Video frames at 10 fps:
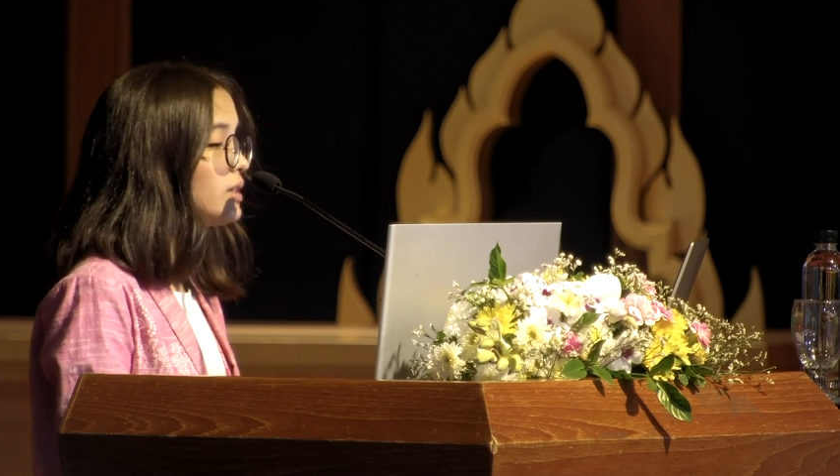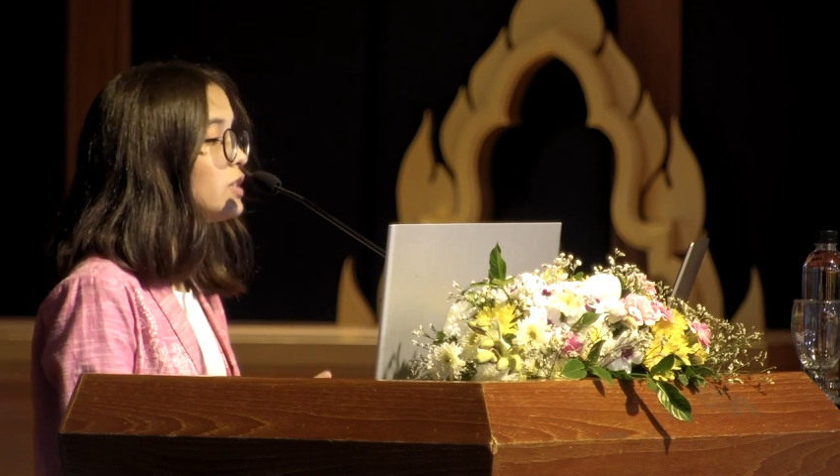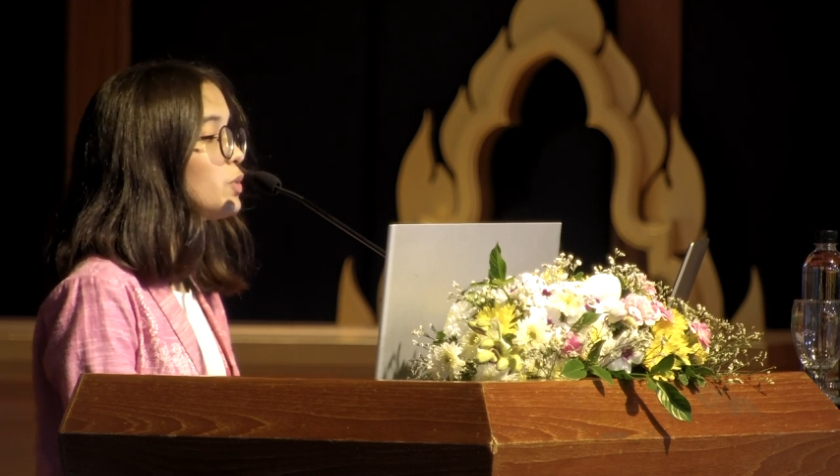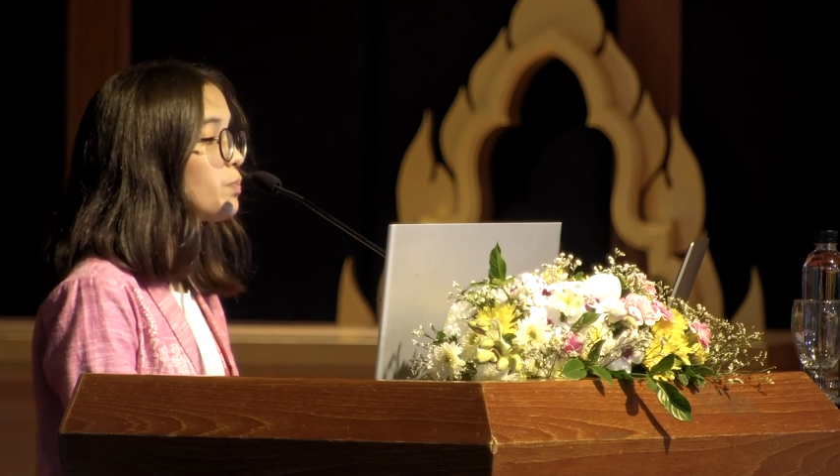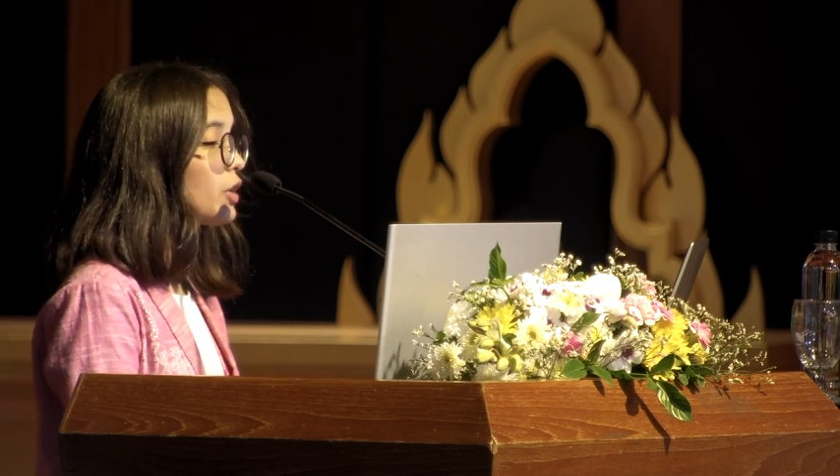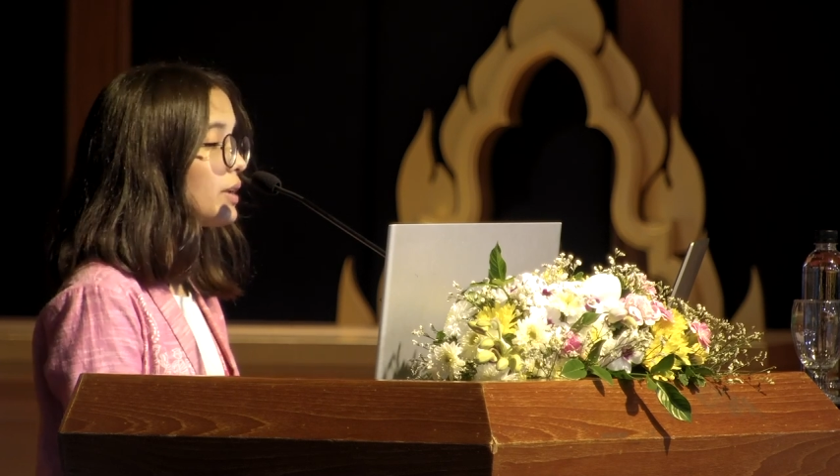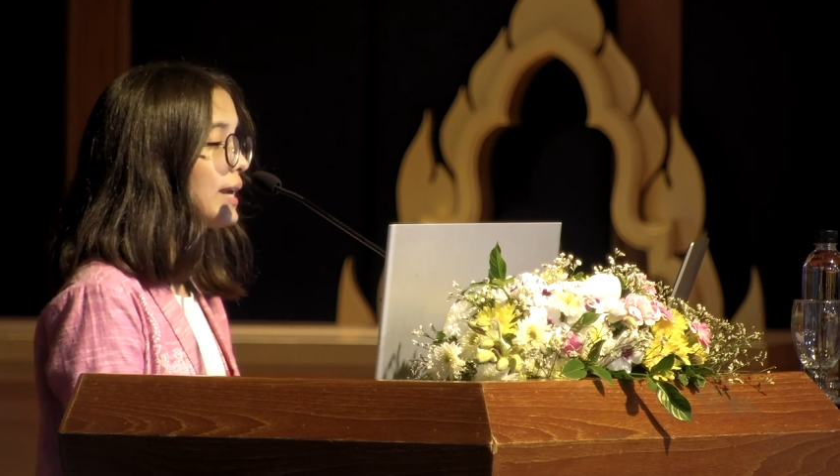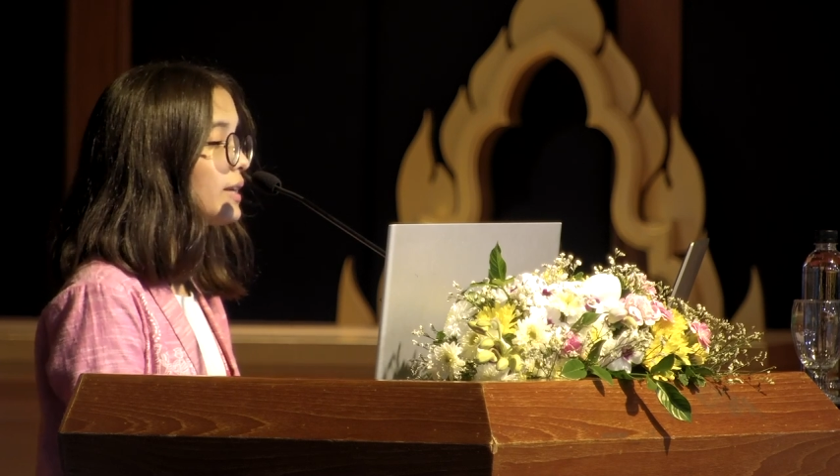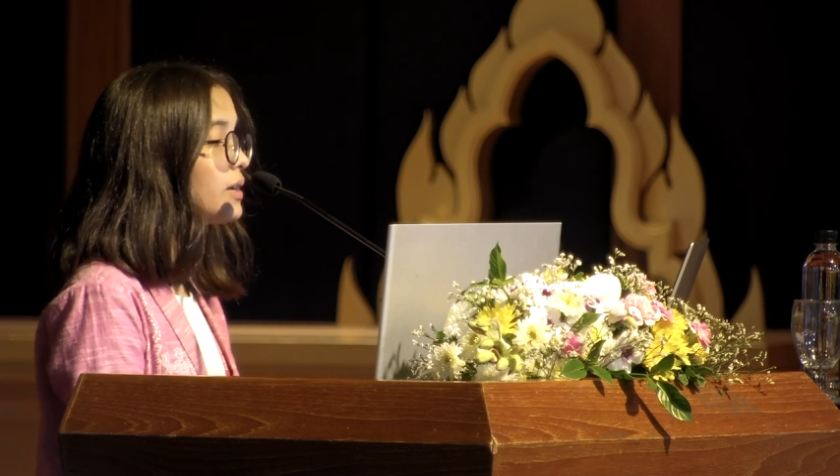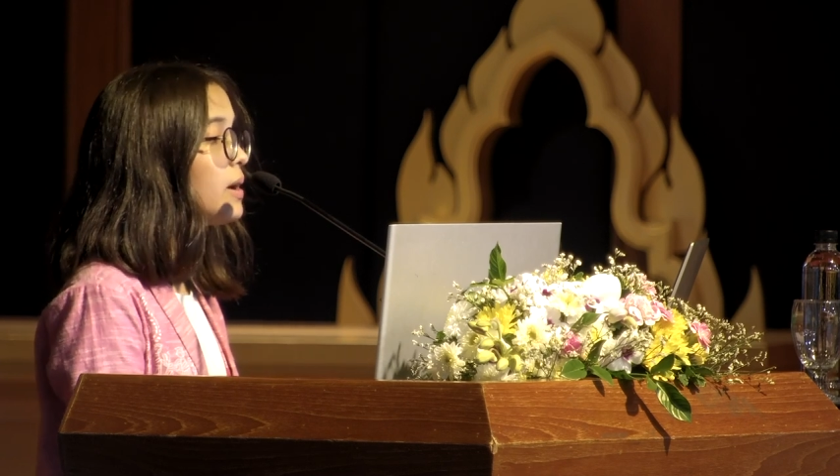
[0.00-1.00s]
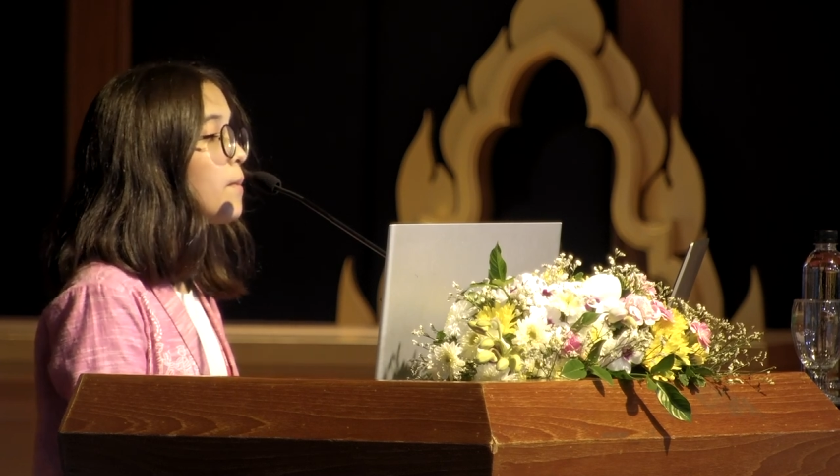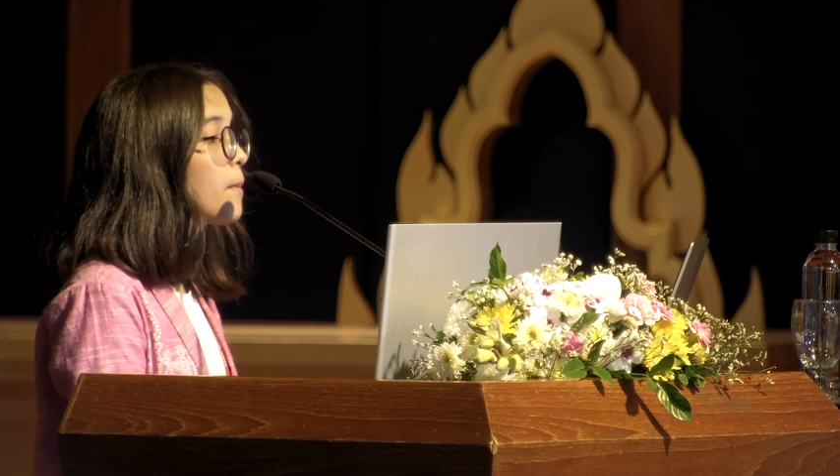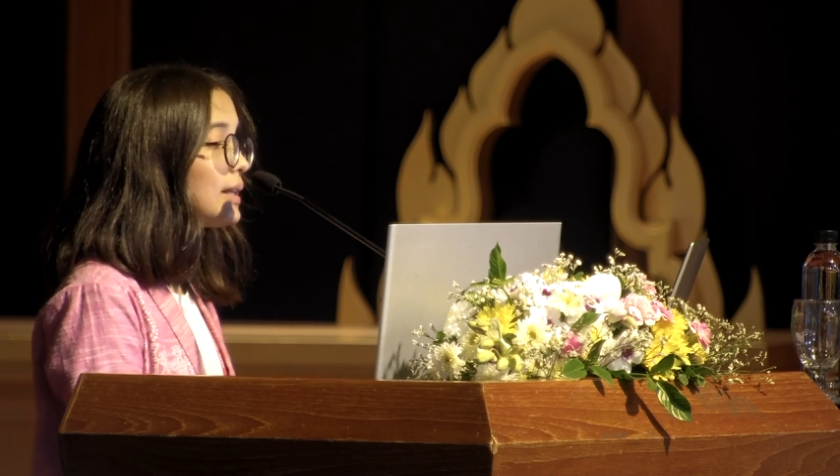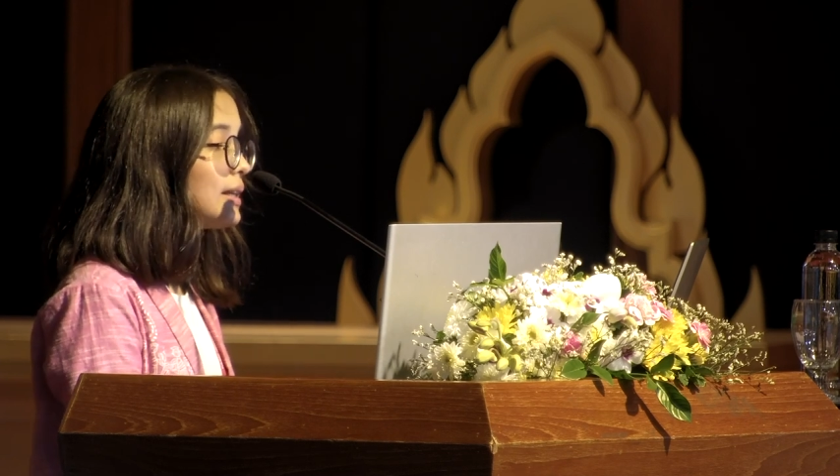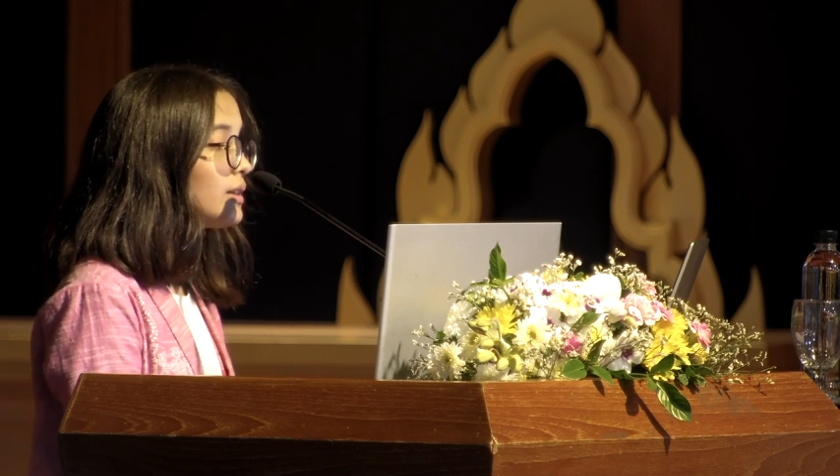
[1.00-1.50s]
to protect
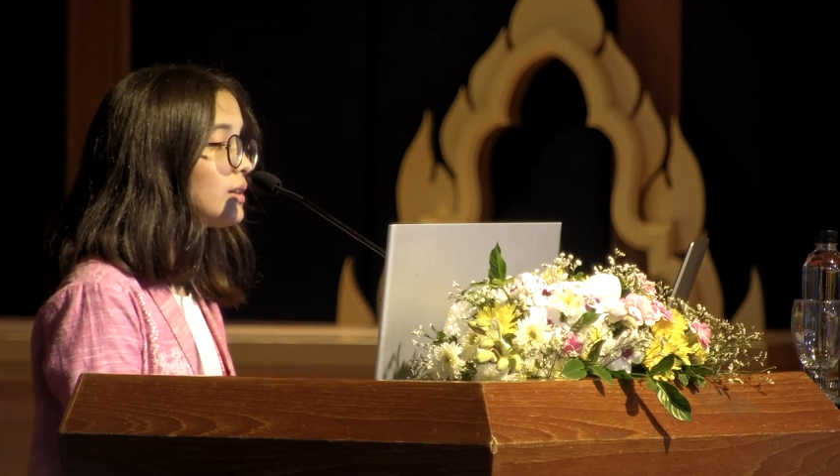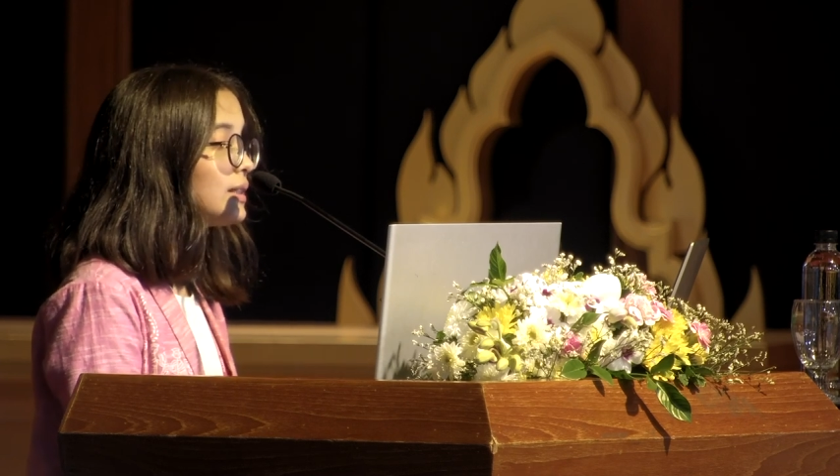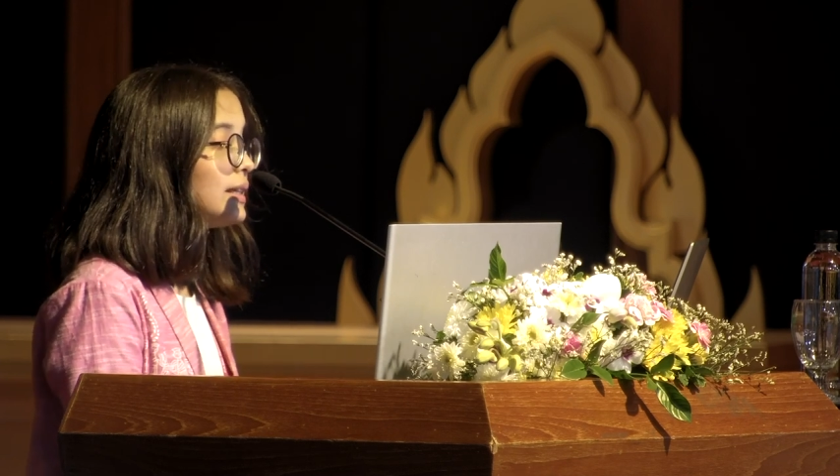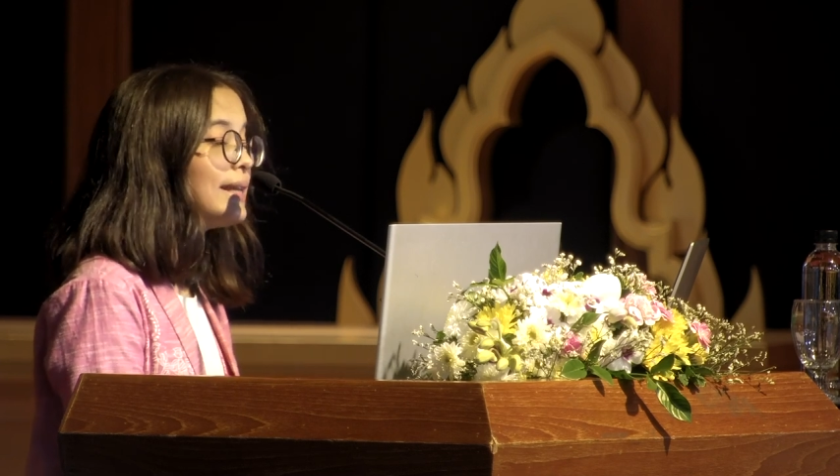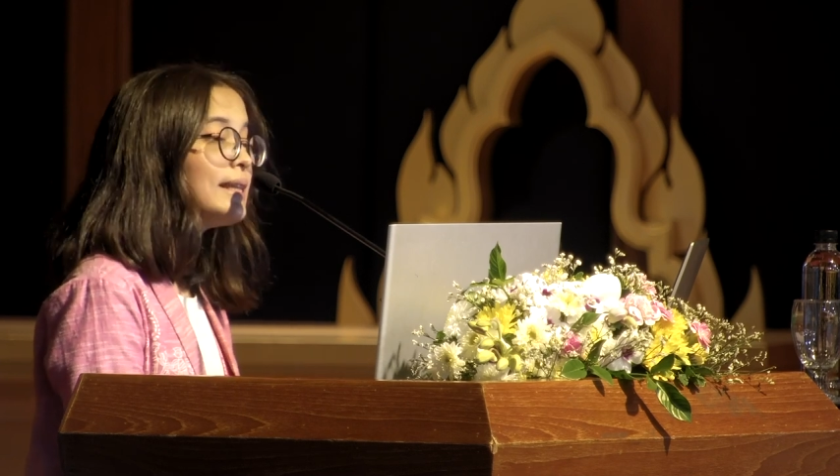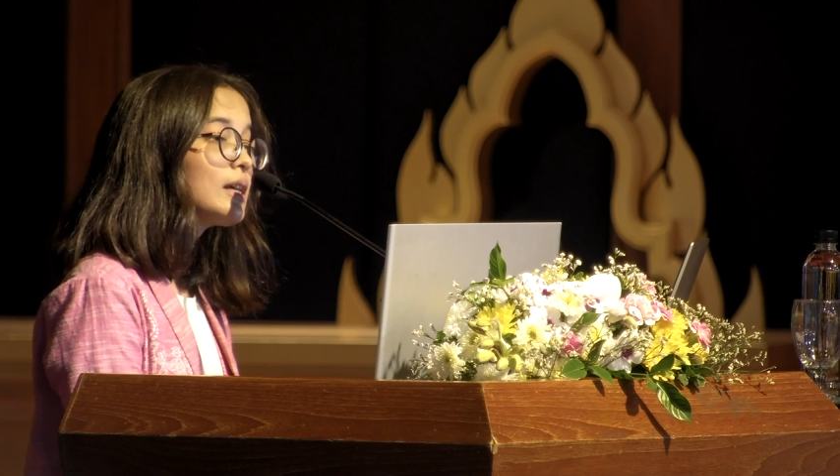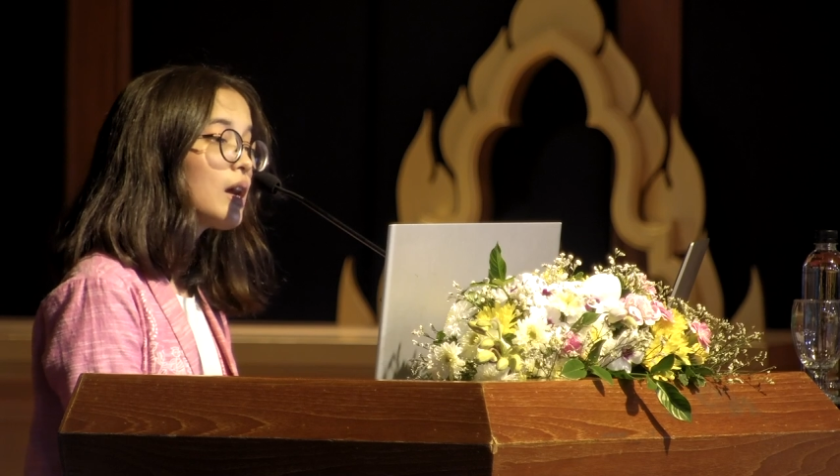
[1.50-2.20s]
Mother Earth in the